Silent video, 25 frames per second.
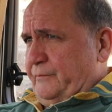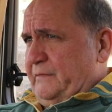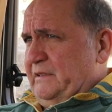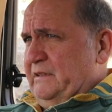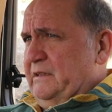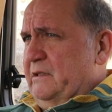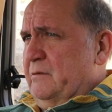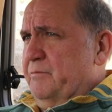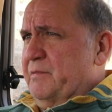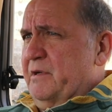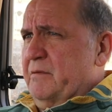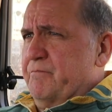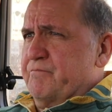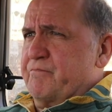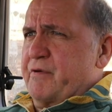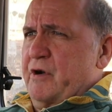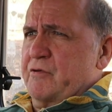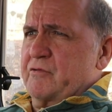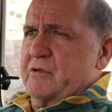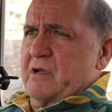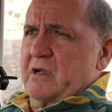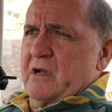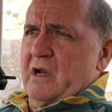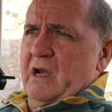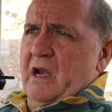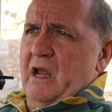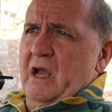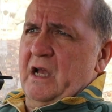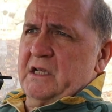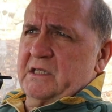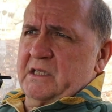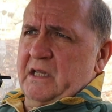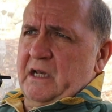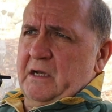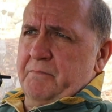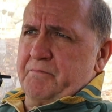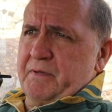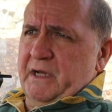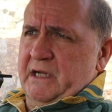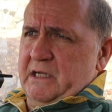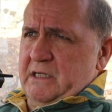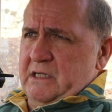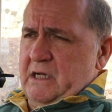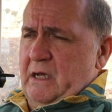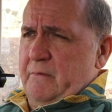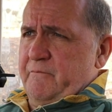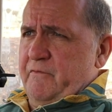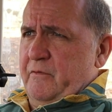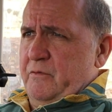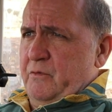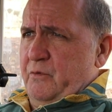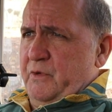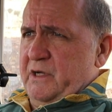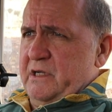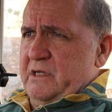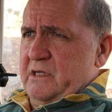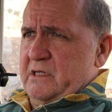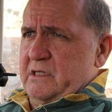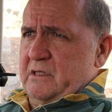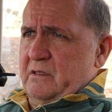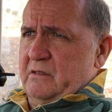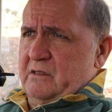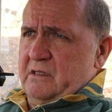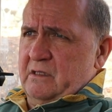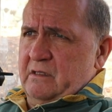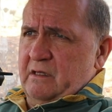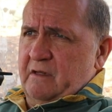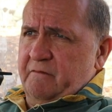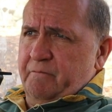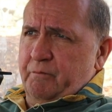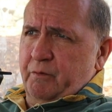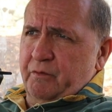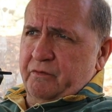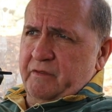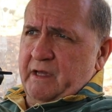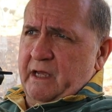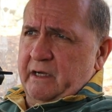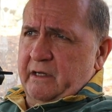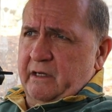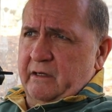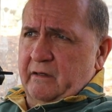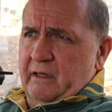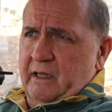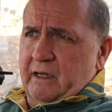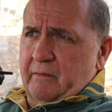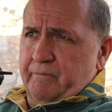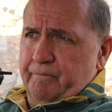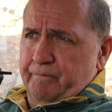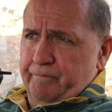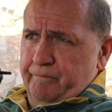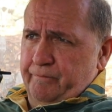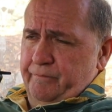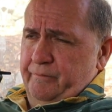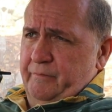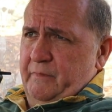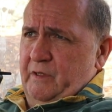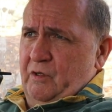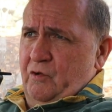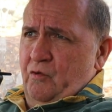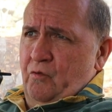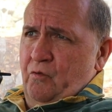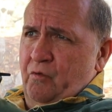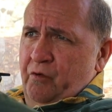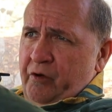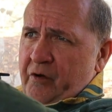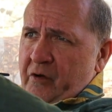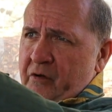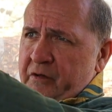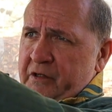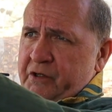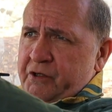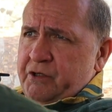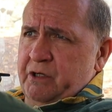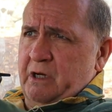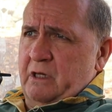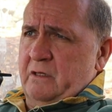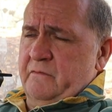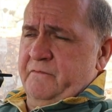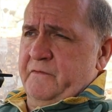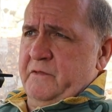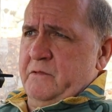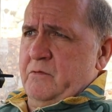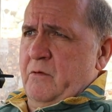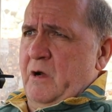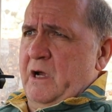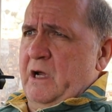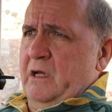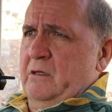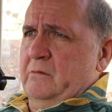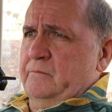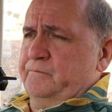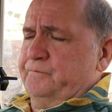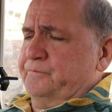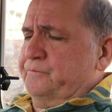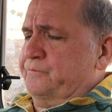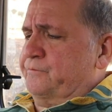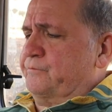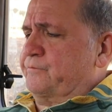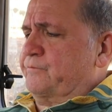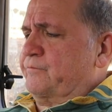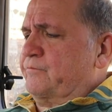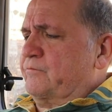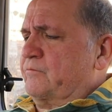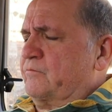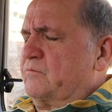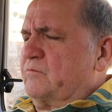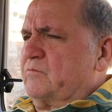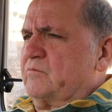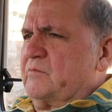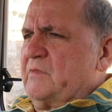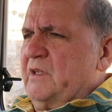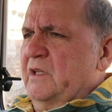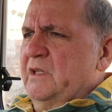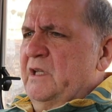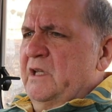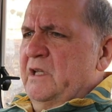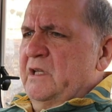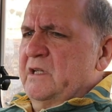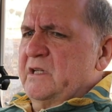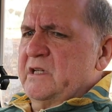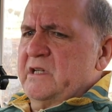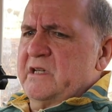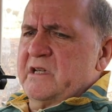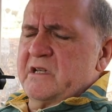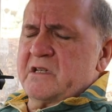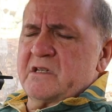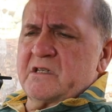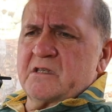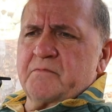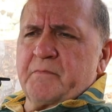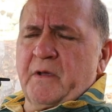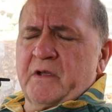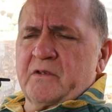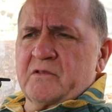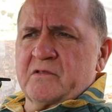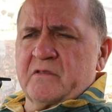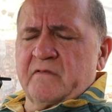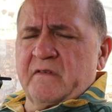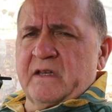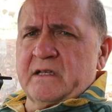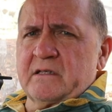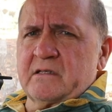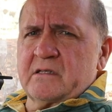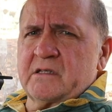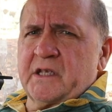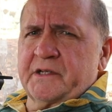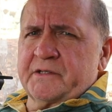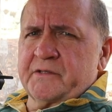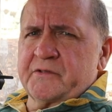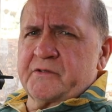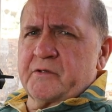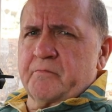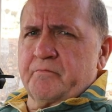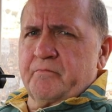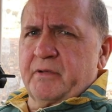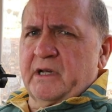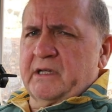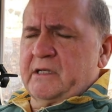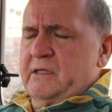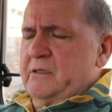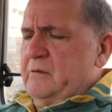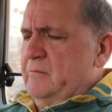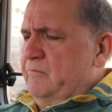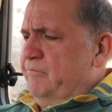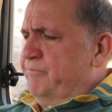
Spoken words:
A little bit of broken glass that I picked up from the windowsills, and I've put that in that corner on a shelf as well. Need to dispose of that sensibly.